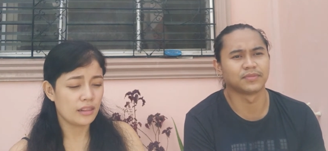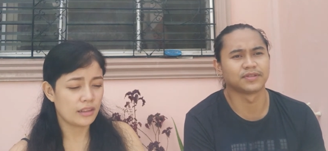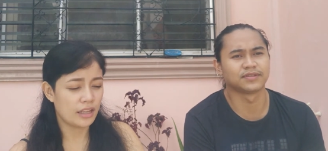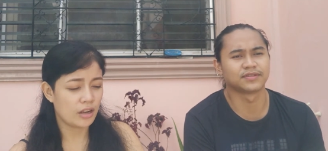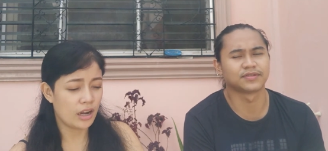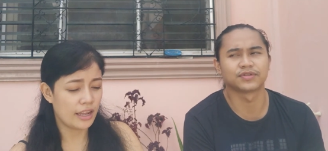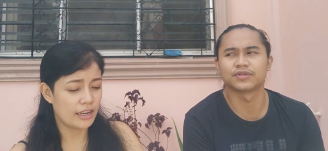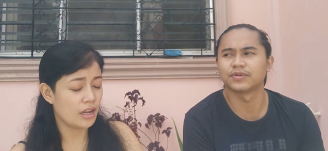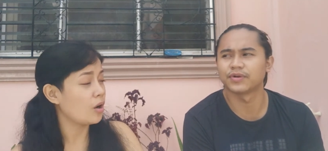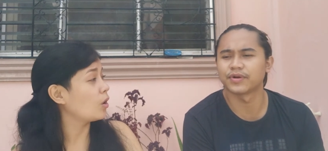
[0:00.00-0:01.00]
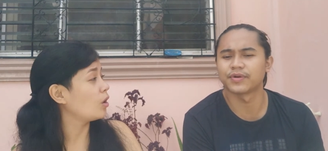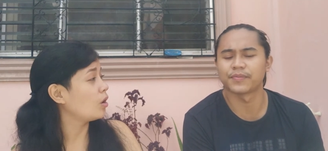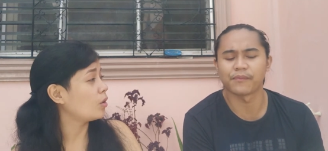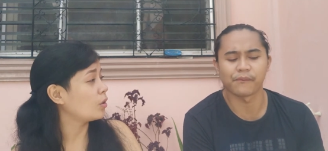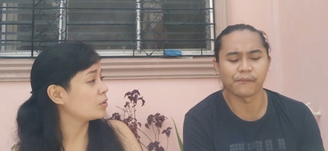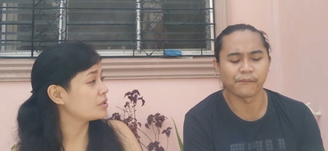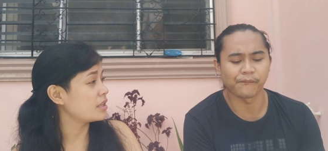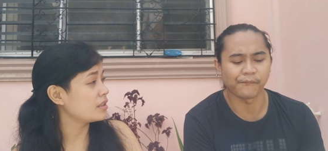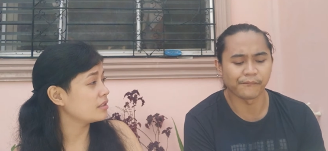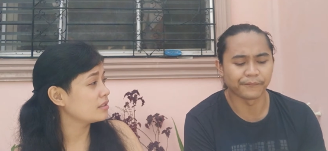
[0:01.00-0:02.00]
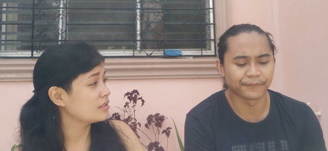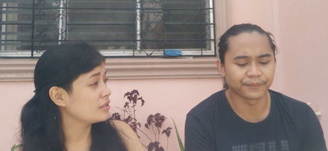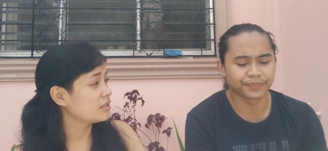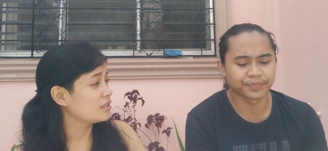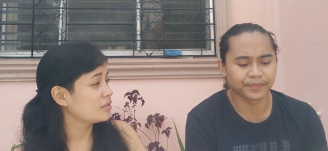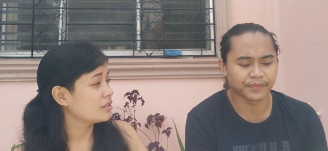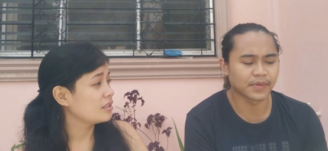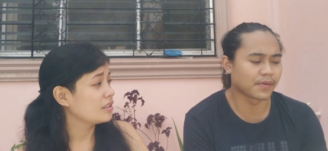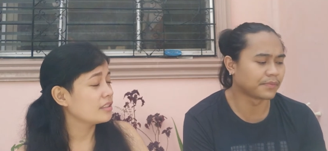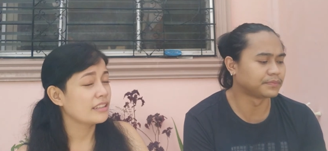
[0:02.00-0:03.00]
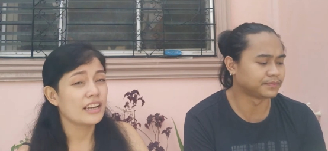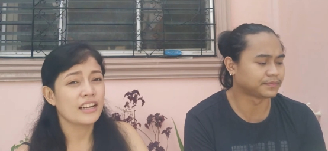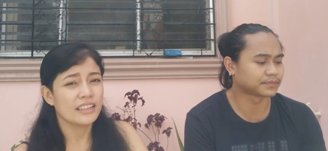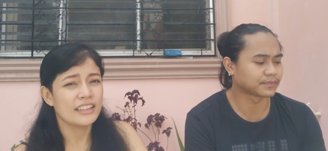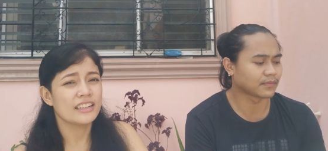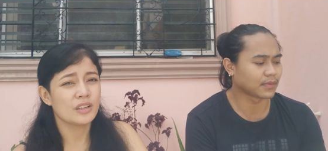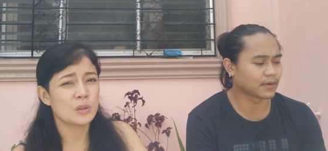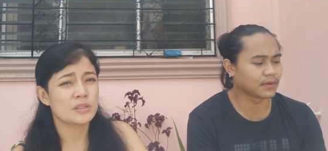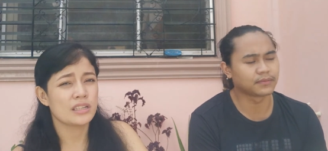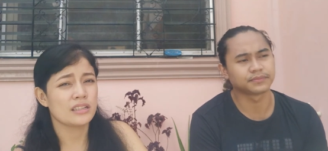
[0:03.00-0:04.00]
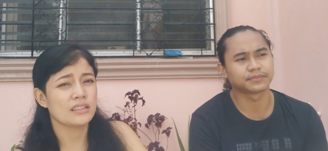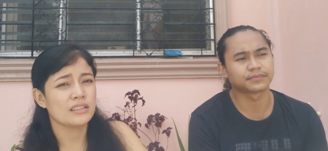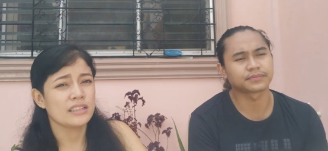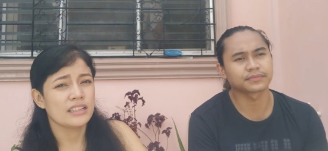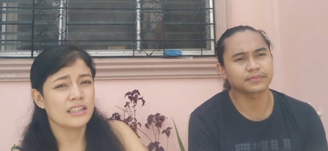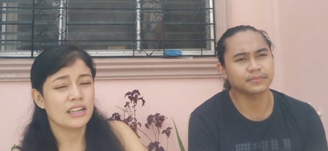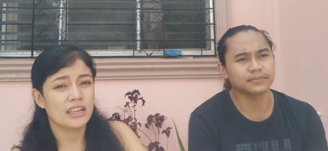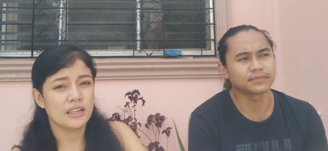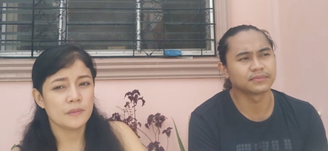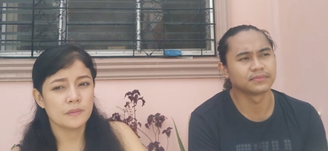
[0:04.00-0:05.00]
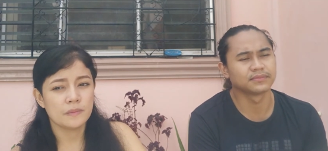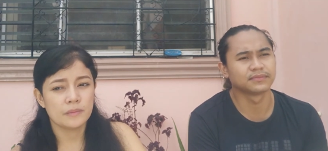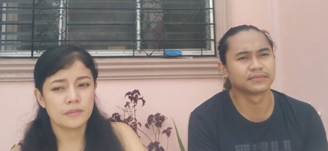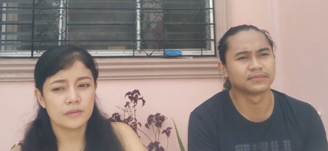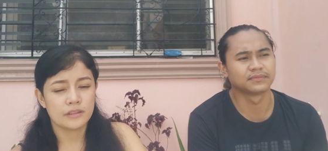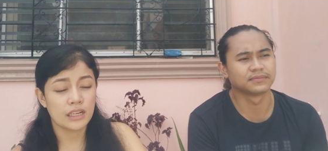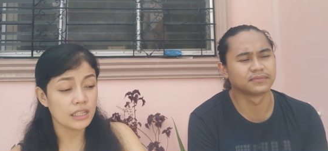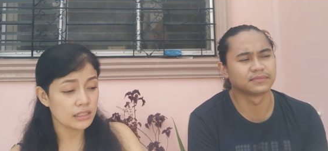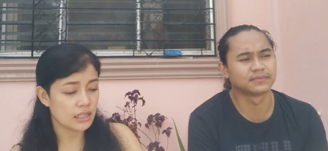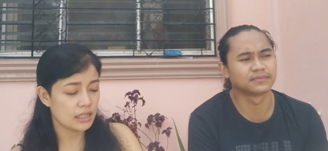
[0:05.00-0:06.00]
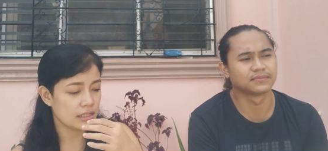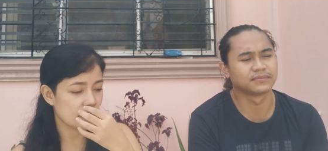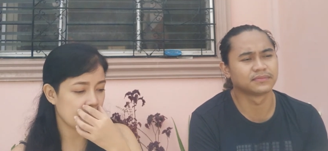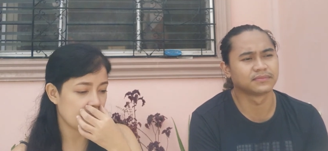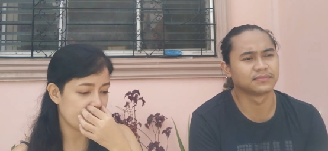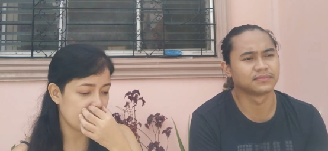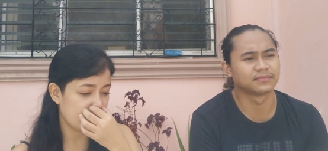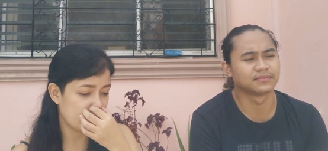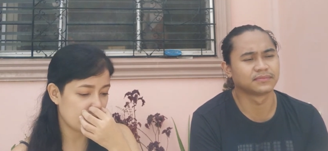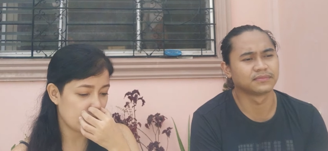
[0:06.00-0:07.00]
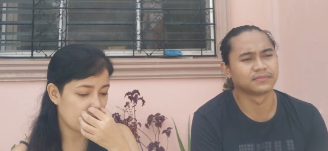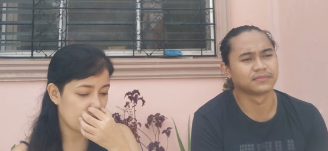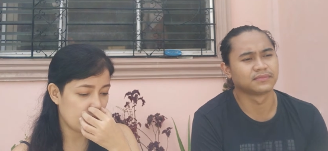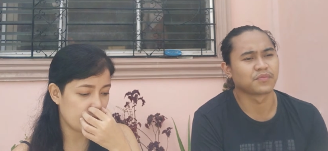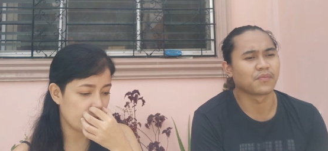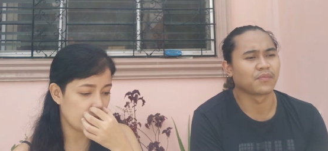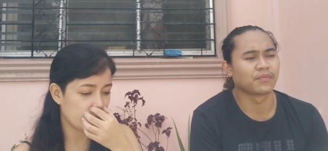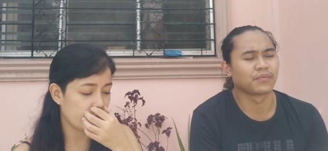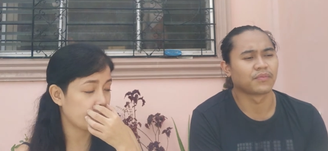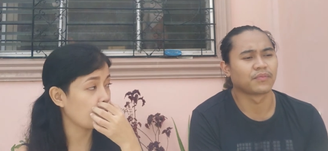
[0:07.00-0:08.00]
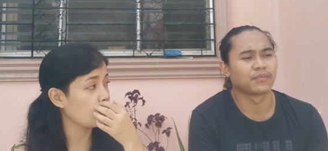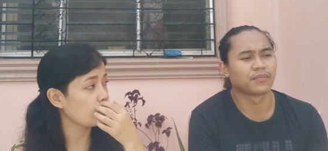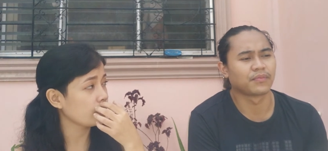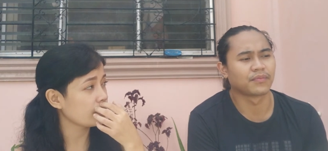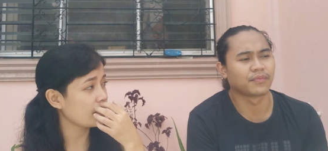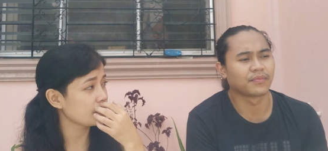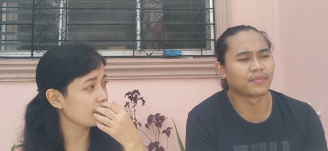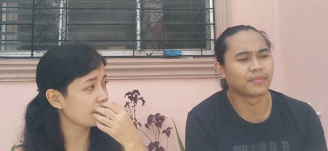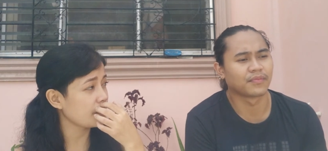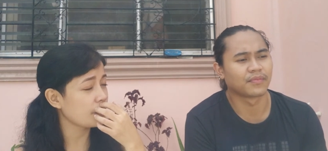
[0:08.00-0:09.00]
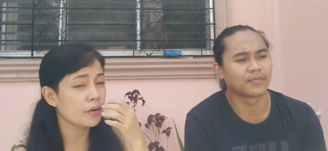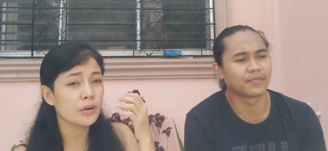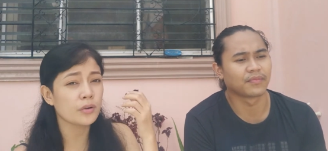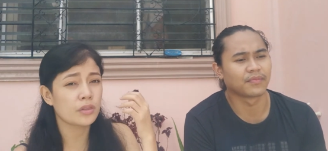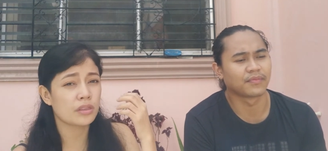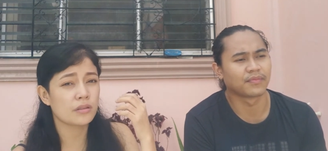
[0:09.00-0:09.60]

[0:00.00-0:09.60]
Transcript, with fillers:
Speaker 1: like in a hotel. Yeah, in a hotel, that costs like about 4,500 or